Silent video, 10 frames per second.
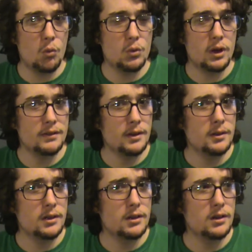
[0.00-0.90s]
do I
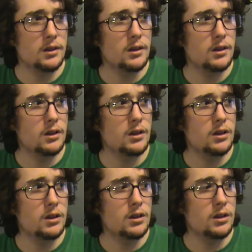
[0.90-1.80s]

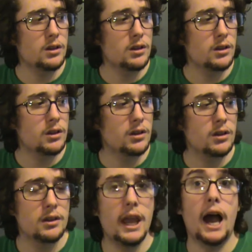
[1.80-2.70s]
uh,
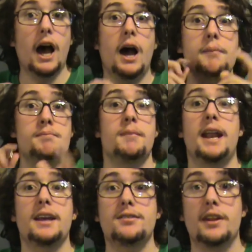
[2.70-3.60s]
yeah, um, my
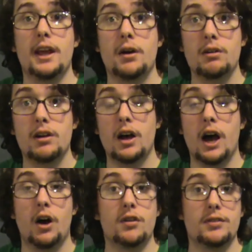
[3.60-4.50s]
next video,
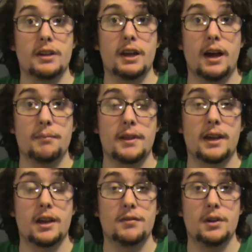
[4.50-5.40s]
uh, hopefully, I'm
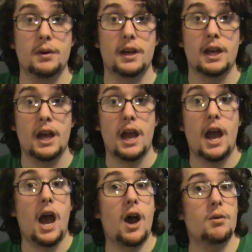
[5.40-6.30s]
thinking of doing,
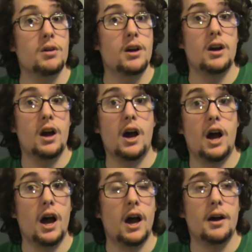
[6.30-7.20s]
how,
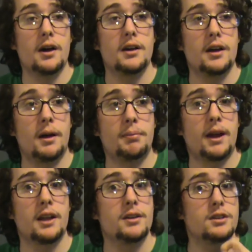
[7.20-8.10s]
uh, I'm
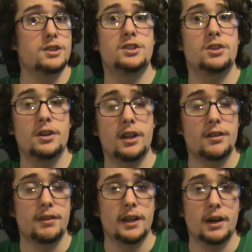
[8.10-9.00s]
probably going to do shoot
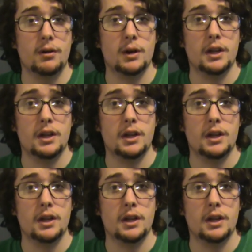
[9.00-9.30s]
another video